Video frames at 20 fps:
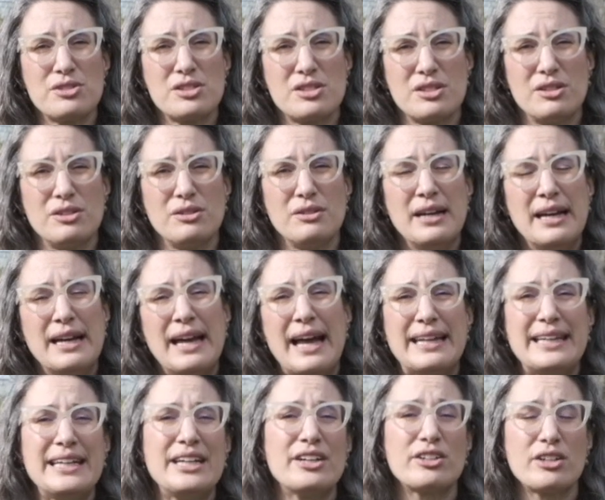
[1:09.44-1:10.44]
to, and
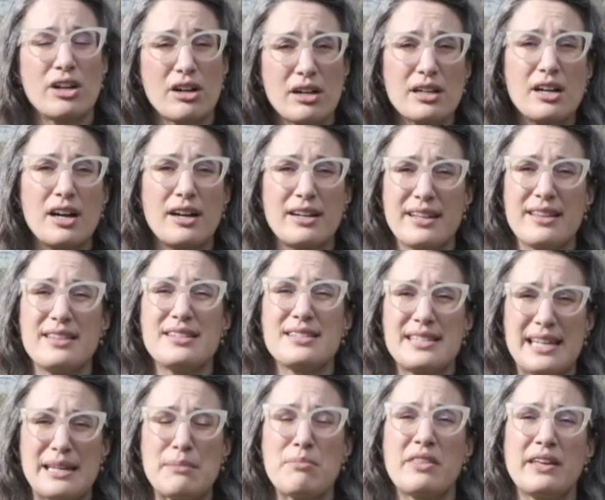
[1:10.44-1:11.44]
here in our garden, the
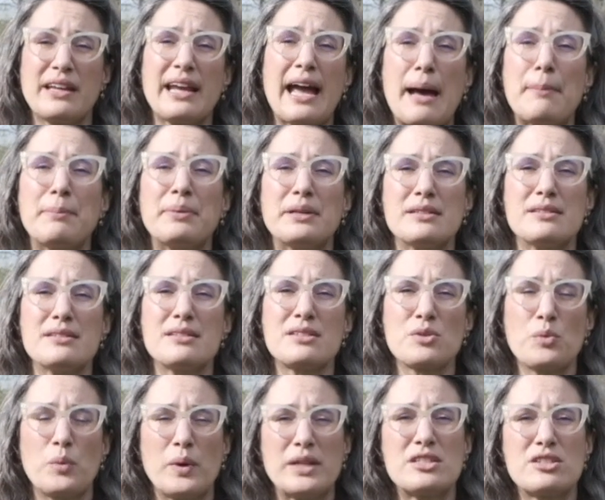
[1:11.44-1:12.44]
same thing happens
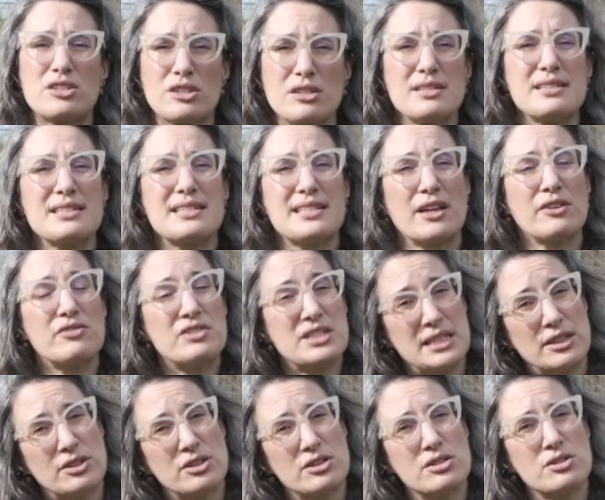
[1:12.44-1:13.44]
when certain
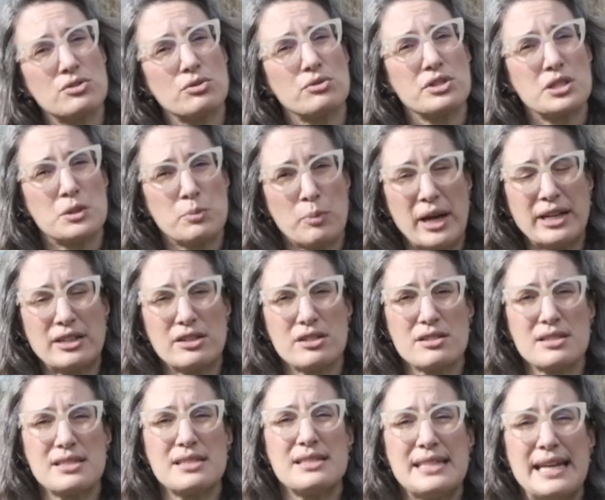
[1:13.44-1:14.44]
self-seeders or
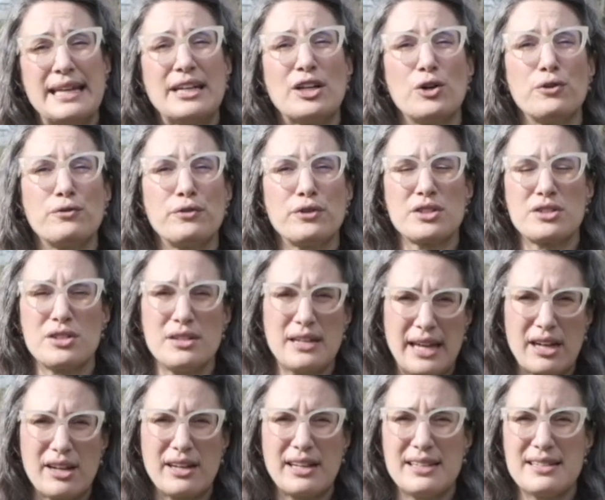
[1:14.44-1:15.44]
spreaders take over
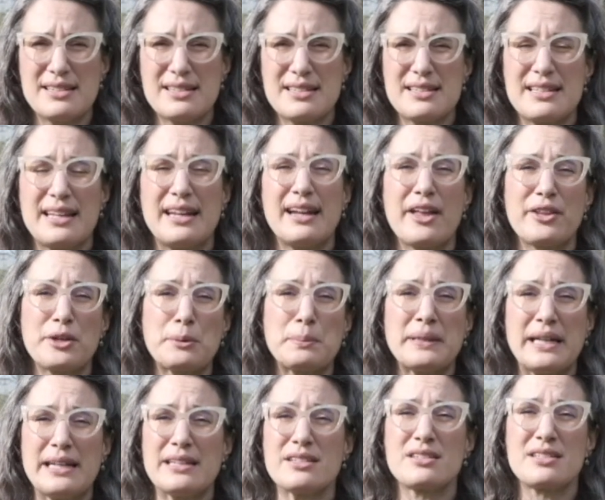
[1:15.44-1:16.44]
areas that other
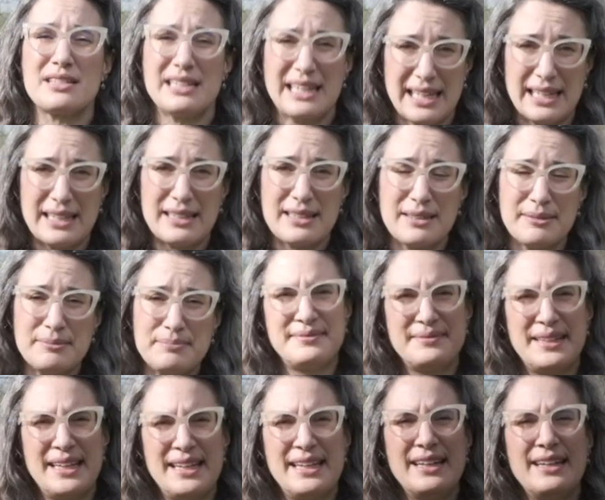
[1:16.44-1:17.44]
plants need.
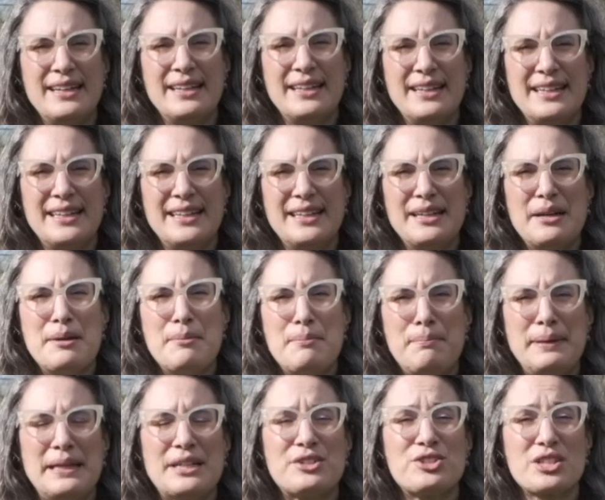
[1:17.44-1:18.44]

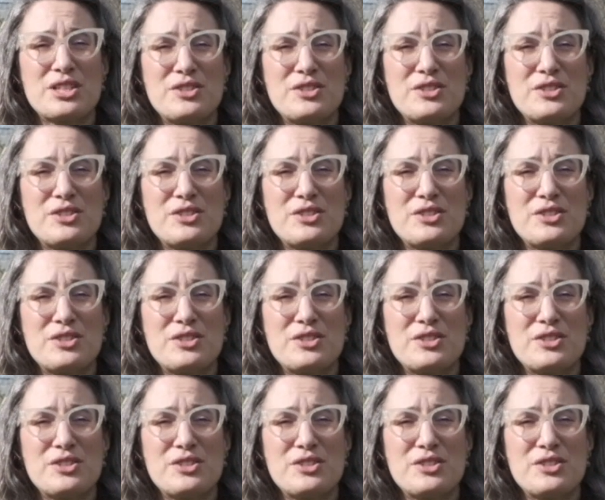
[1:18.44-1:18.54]
Beatrix